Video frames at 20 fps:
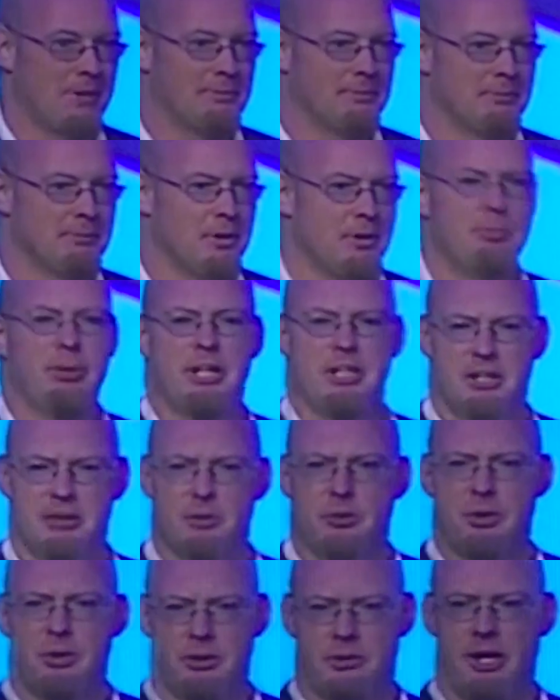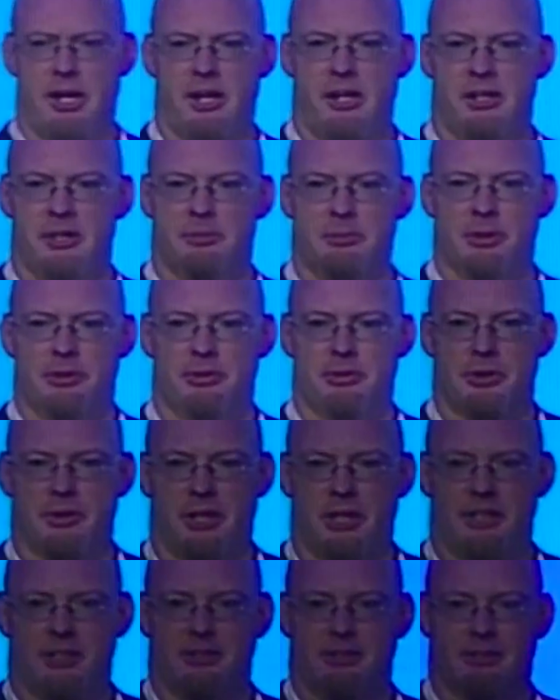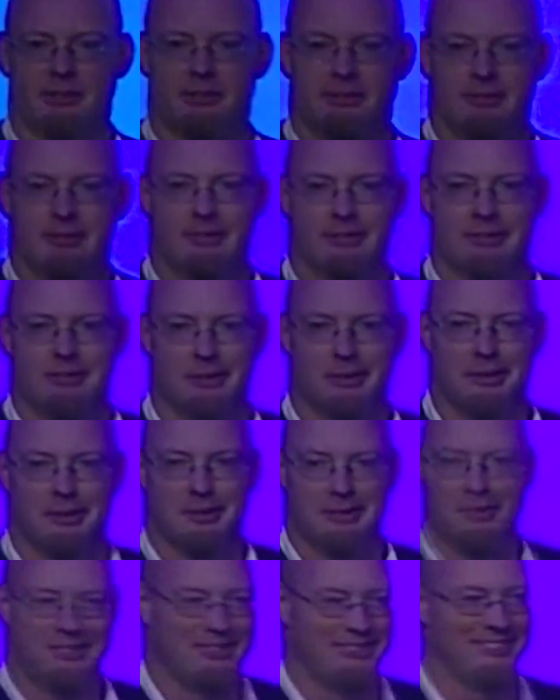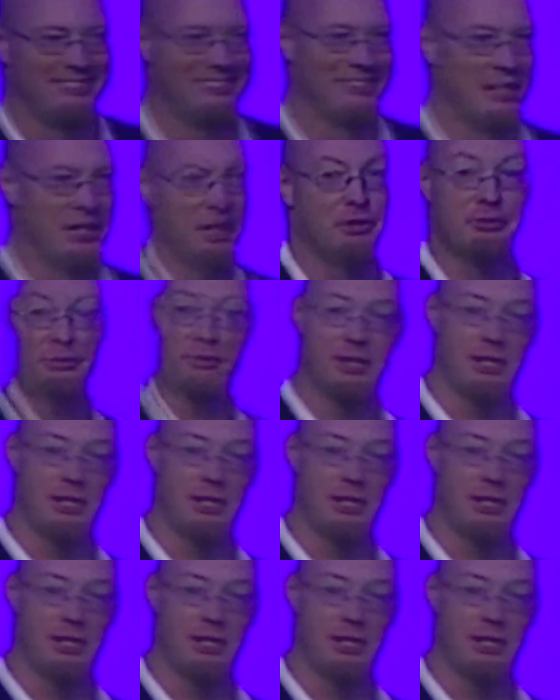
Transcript: You probably never went rat hunting before, right? It was fun.